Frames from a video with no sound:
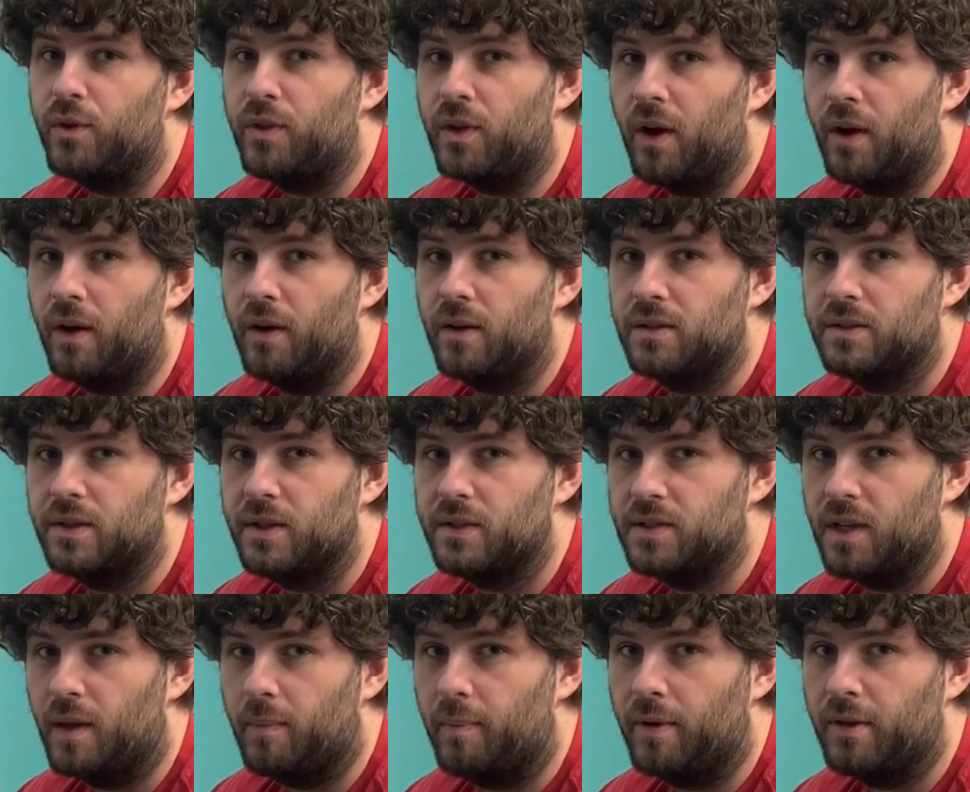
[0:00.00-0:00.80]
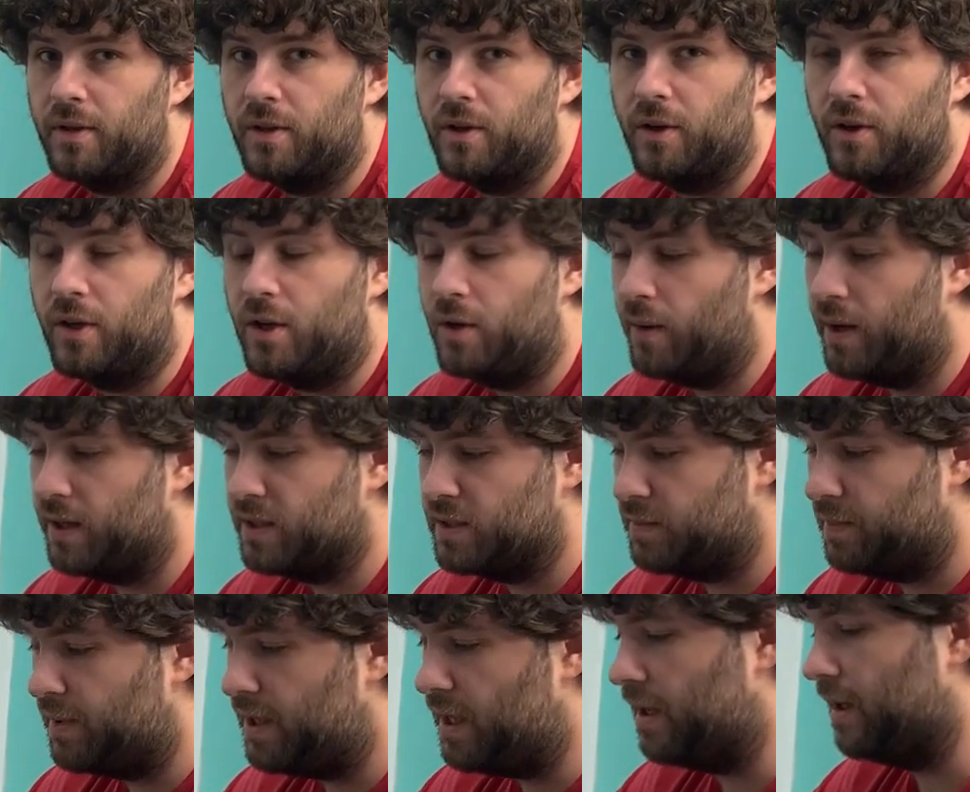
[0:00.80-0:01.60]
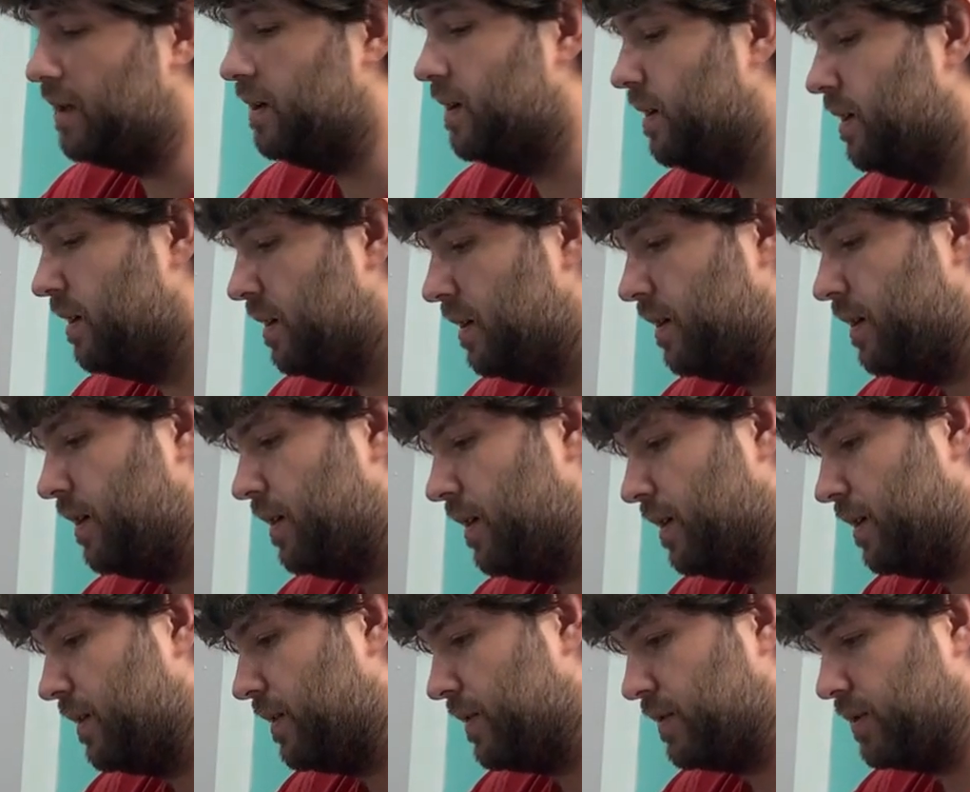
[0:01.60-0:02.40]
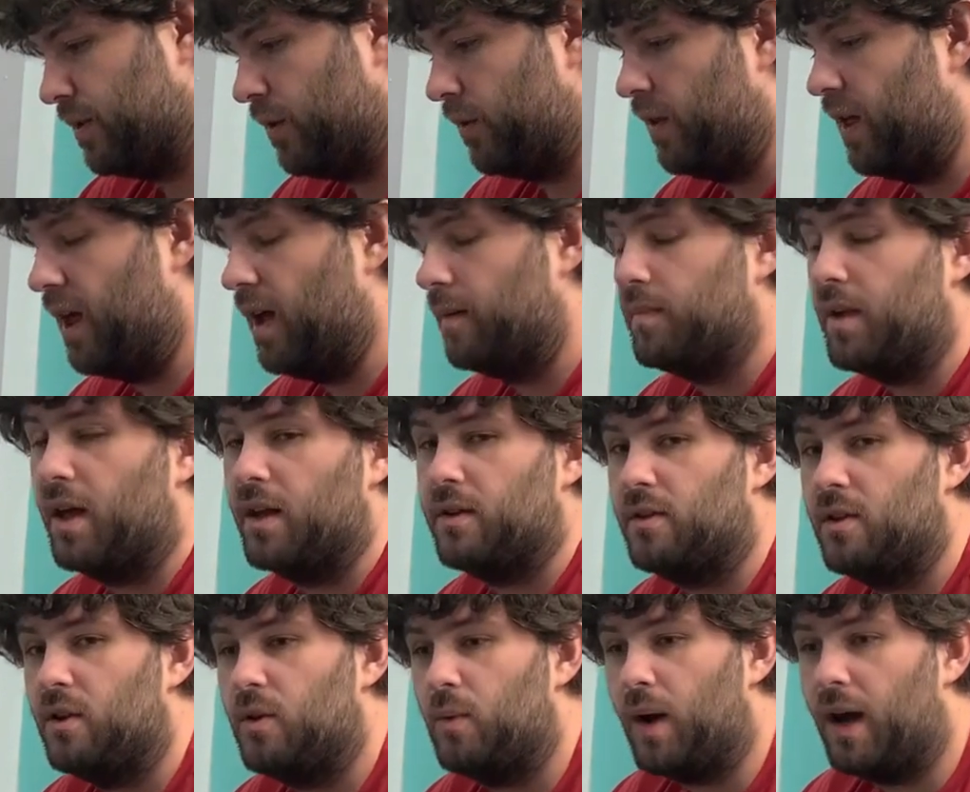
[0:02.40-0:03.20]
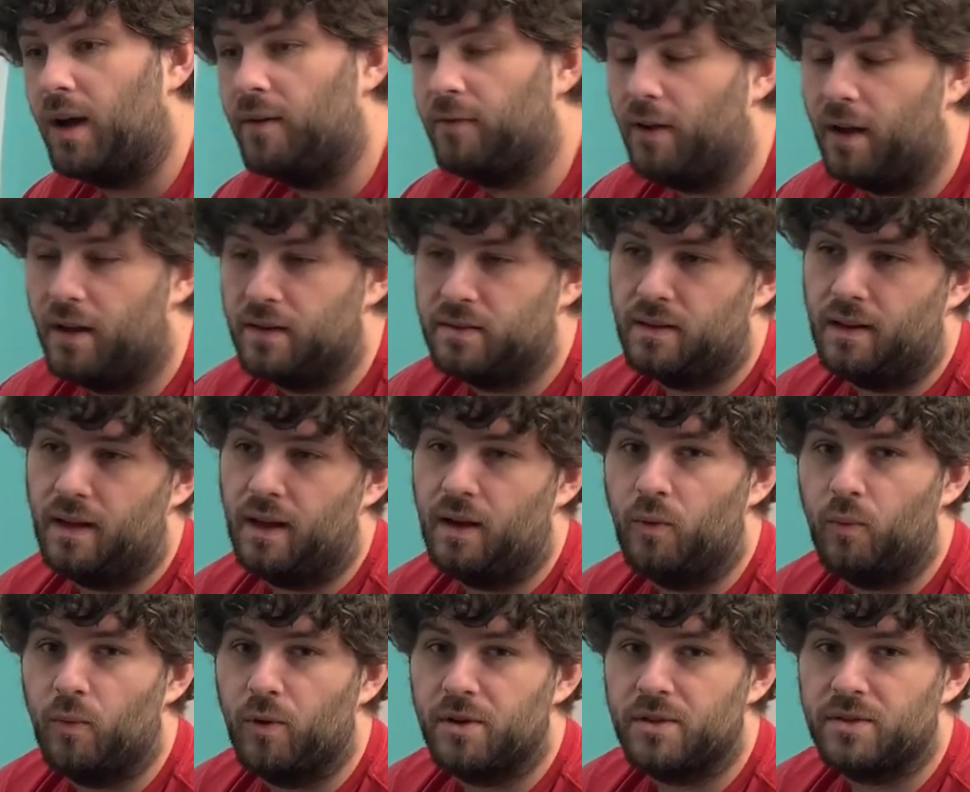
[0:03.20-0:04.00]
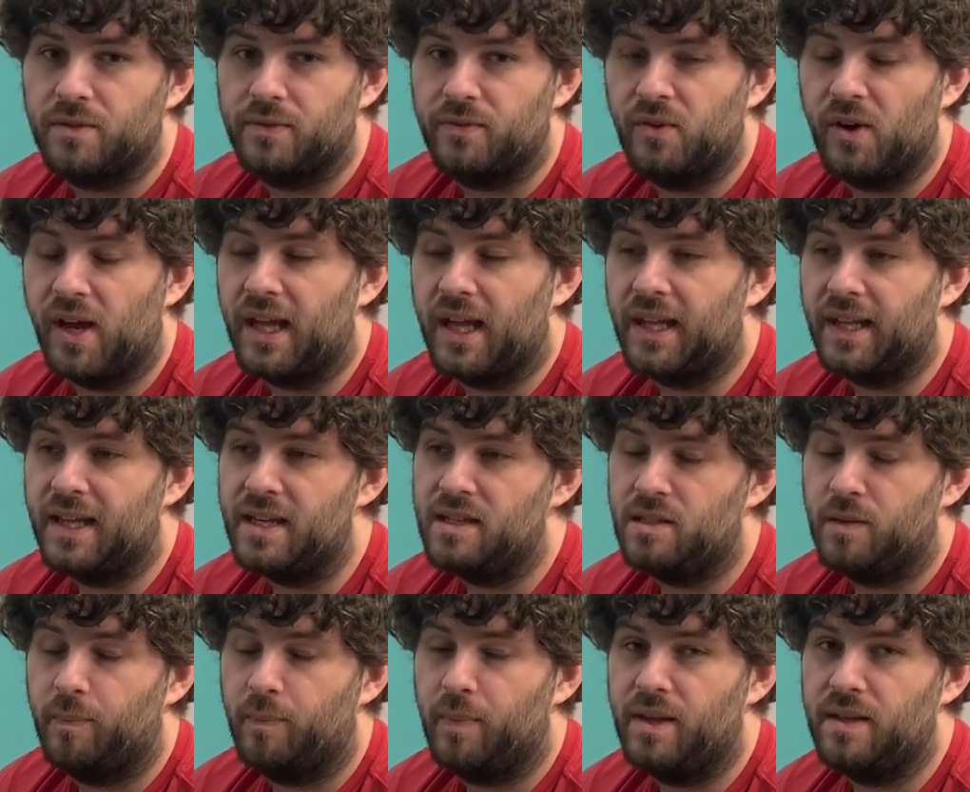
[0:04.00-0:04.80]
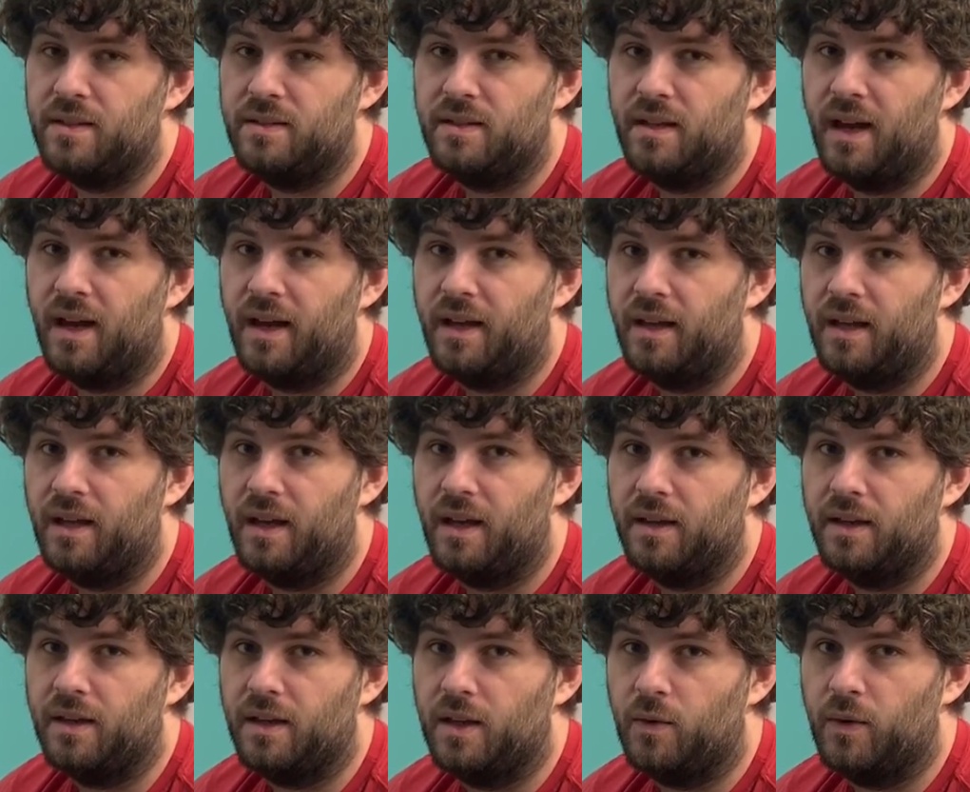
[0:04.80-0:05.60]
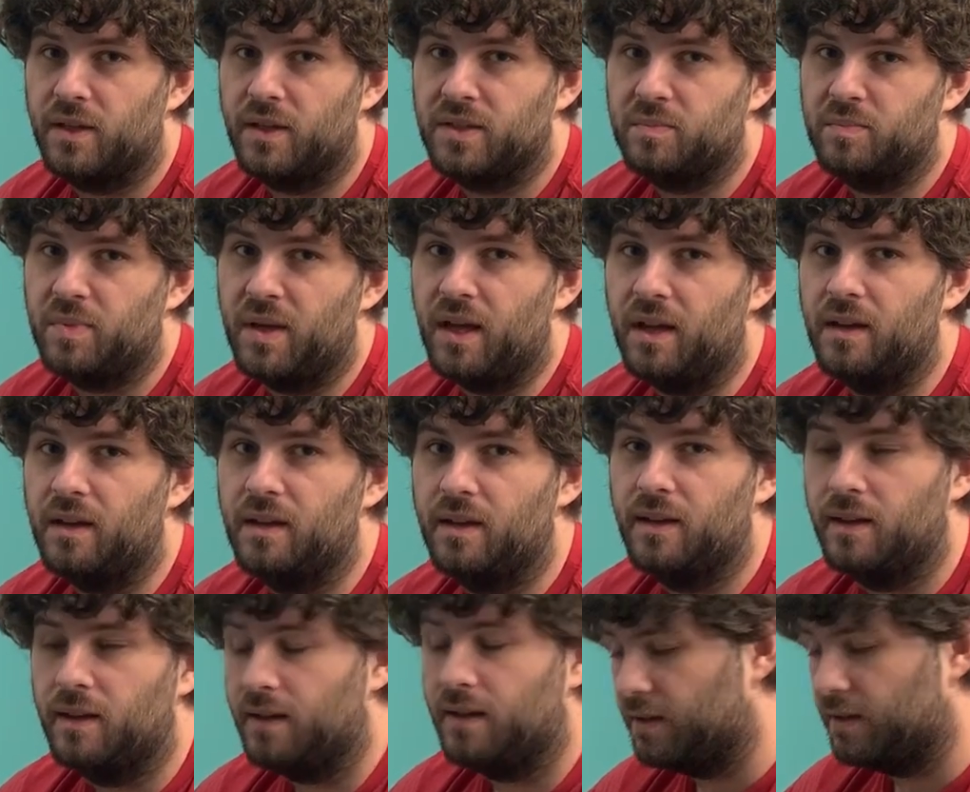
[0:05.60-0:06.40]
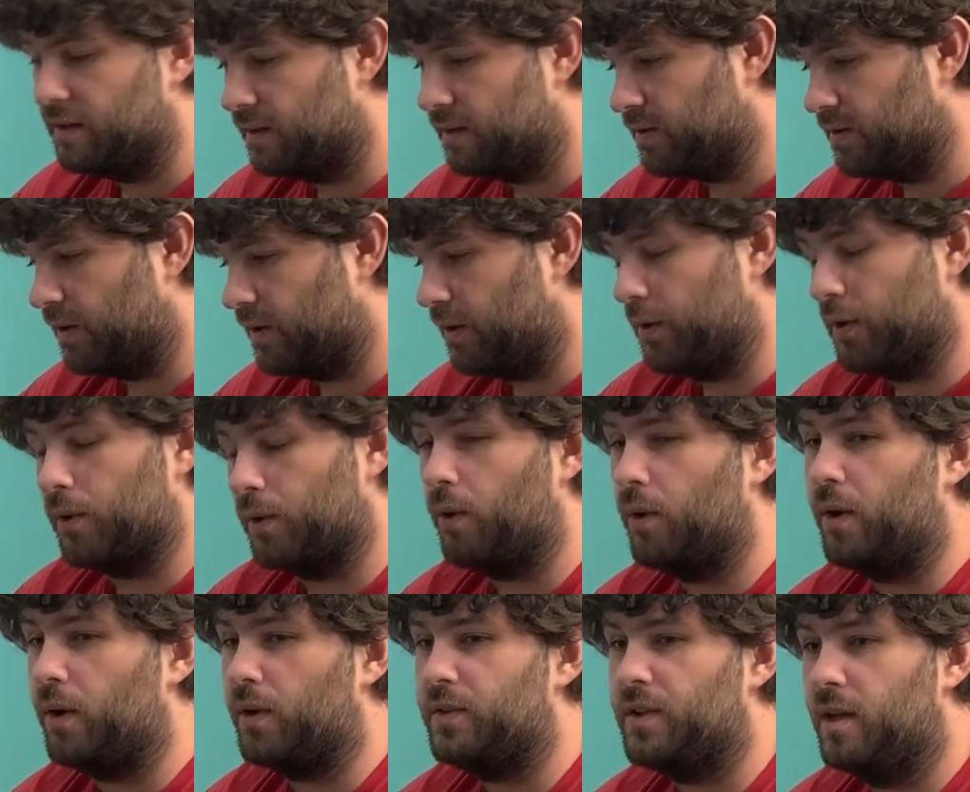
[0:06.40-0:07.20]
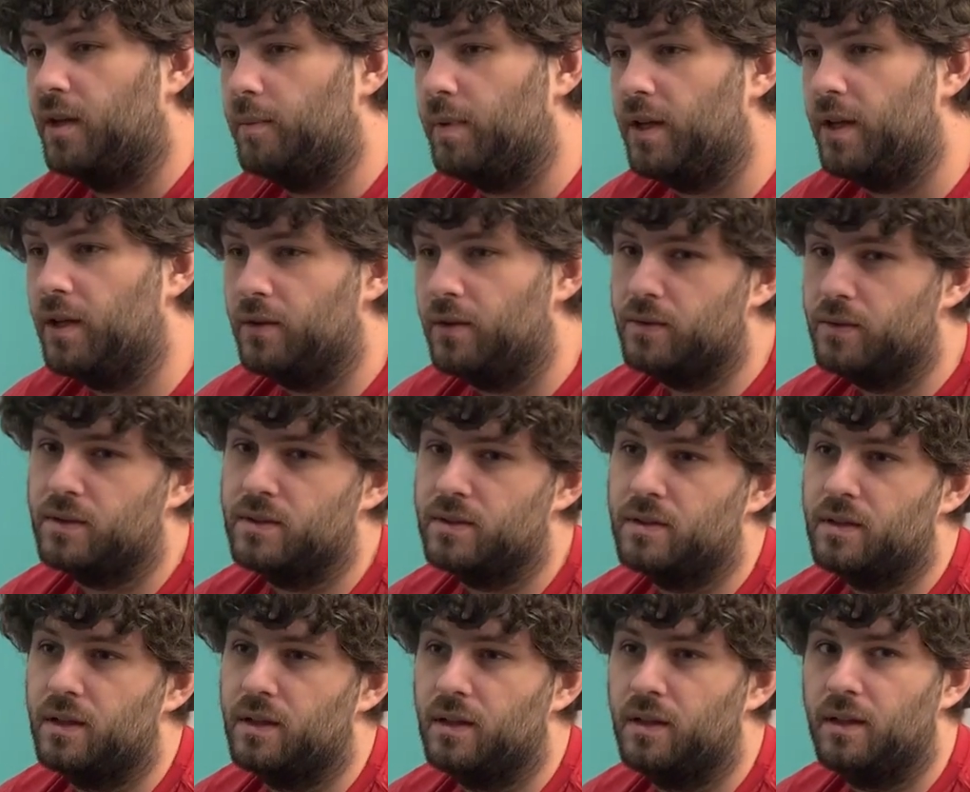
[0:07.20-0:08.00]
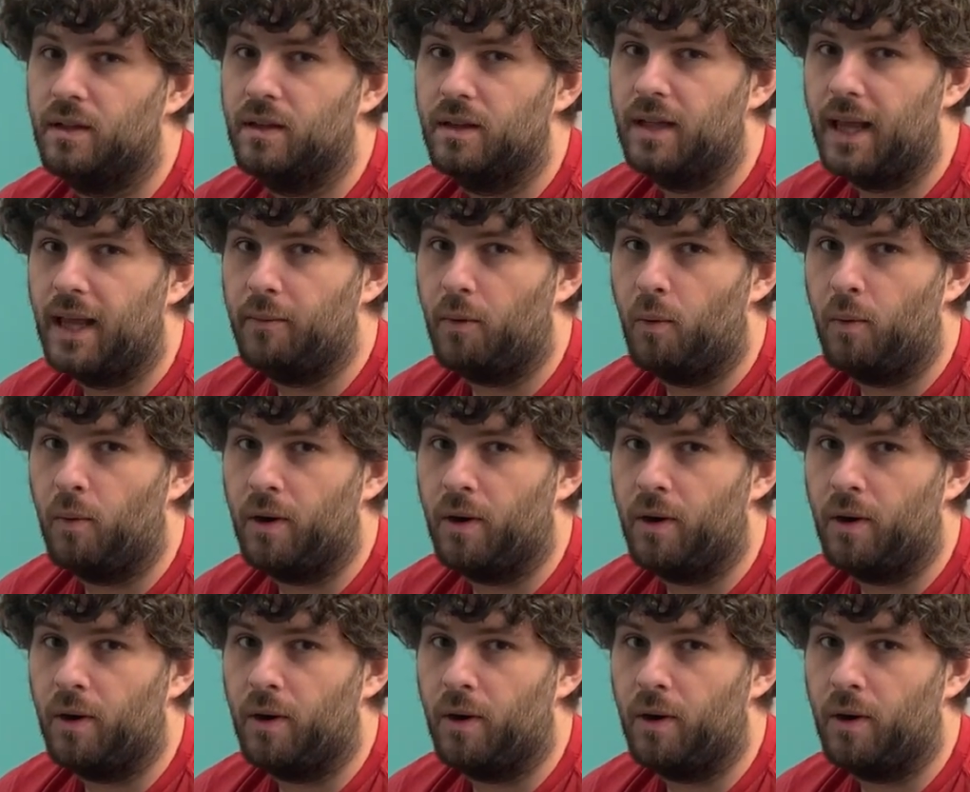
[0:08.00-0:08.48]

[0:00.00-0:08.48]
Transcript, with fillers: card shows up under USB. So the M.2 Wi-Fi slot works for at least PCIe and USB. So your Coral TPUs, they will